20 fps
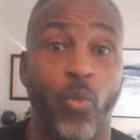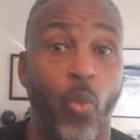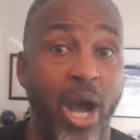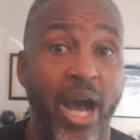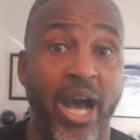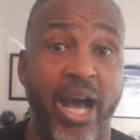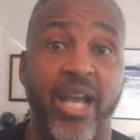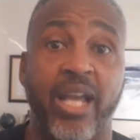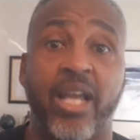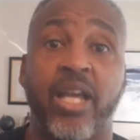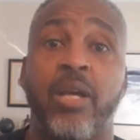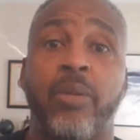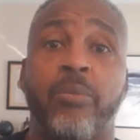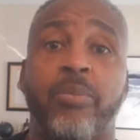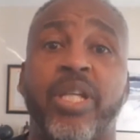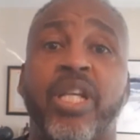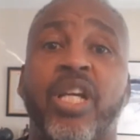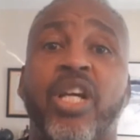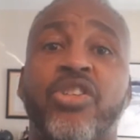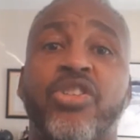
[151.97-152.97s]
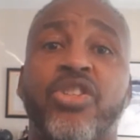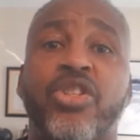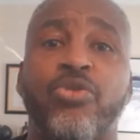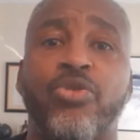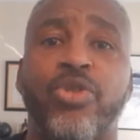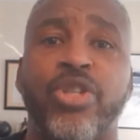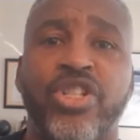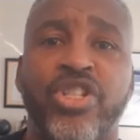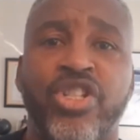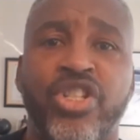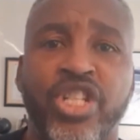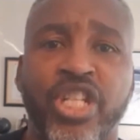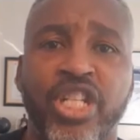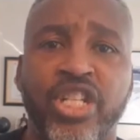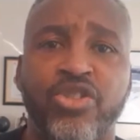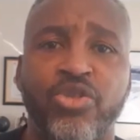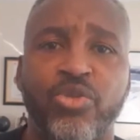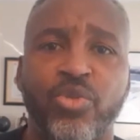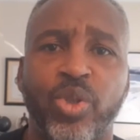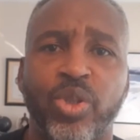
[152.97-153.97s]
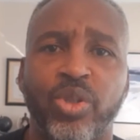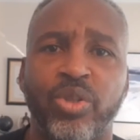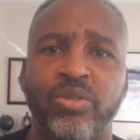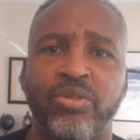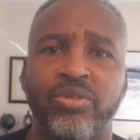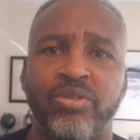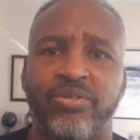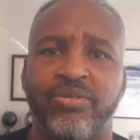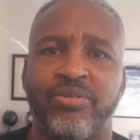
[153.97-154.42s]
Why? Because the residual